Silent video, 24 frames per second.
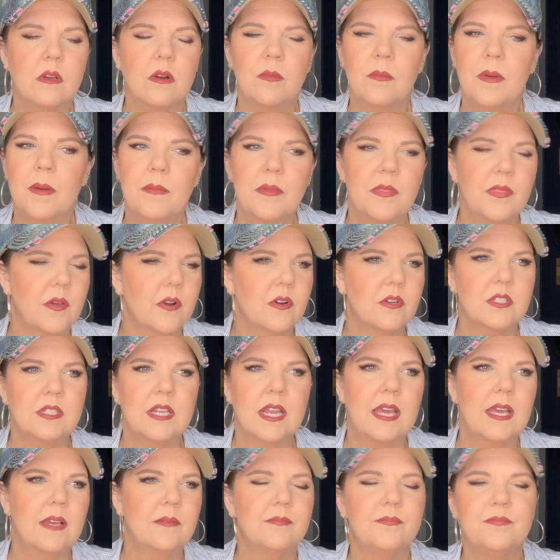or maybe
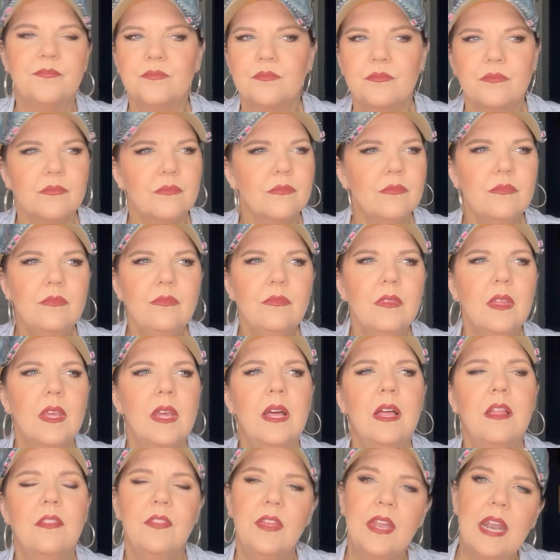Thursday,
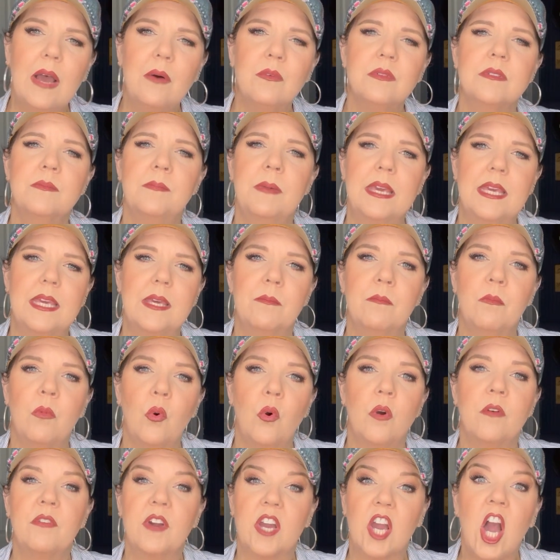that I was making
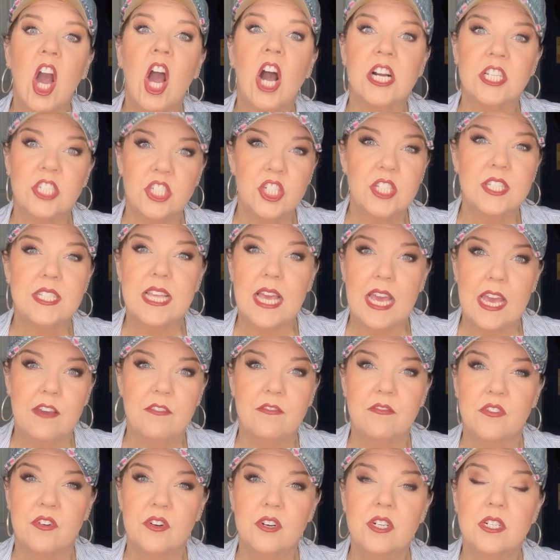more of a conscious
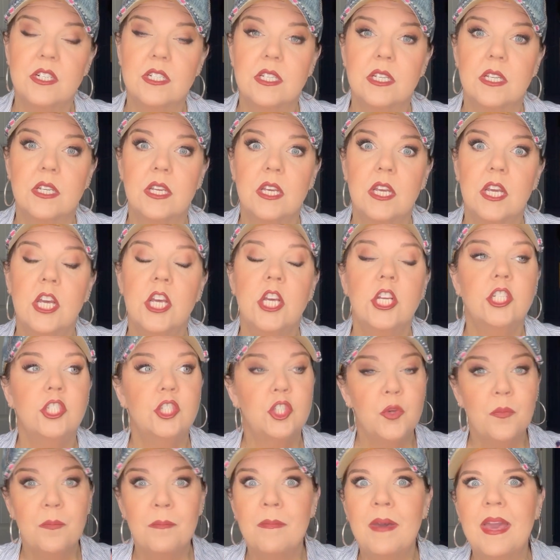effort
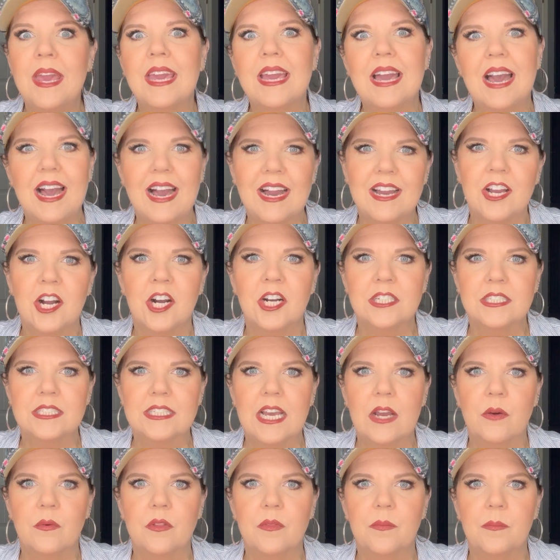to make eye
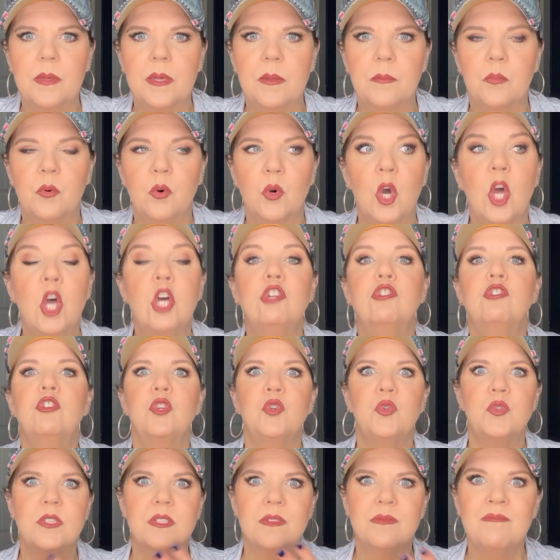contact with people, to
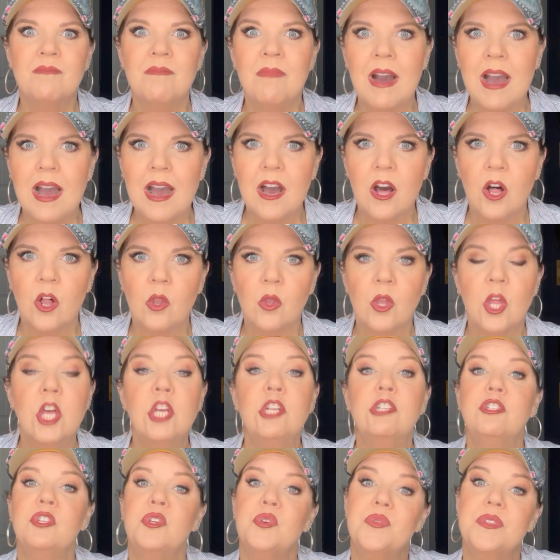smile,
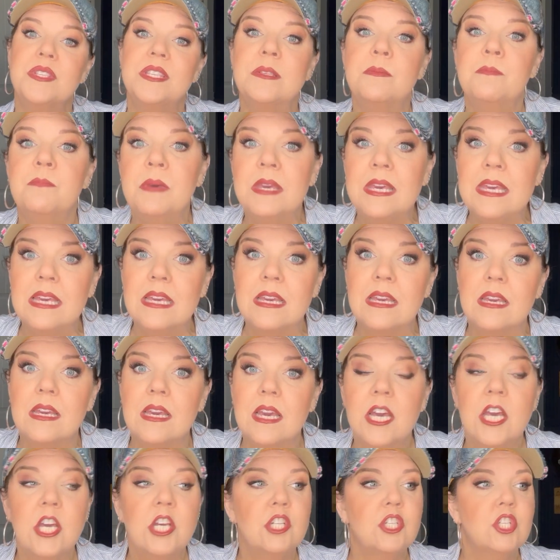to speak,
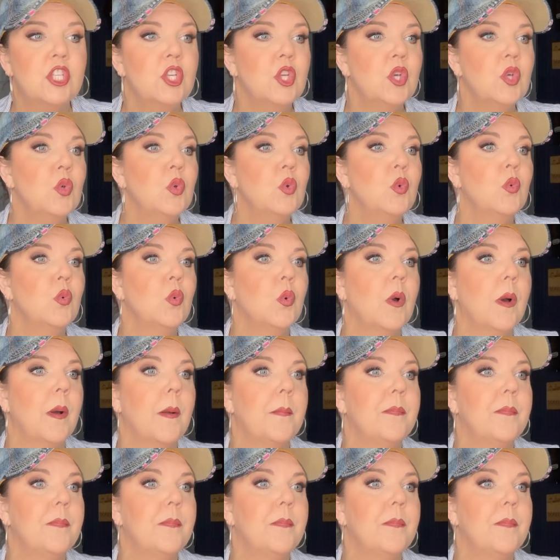to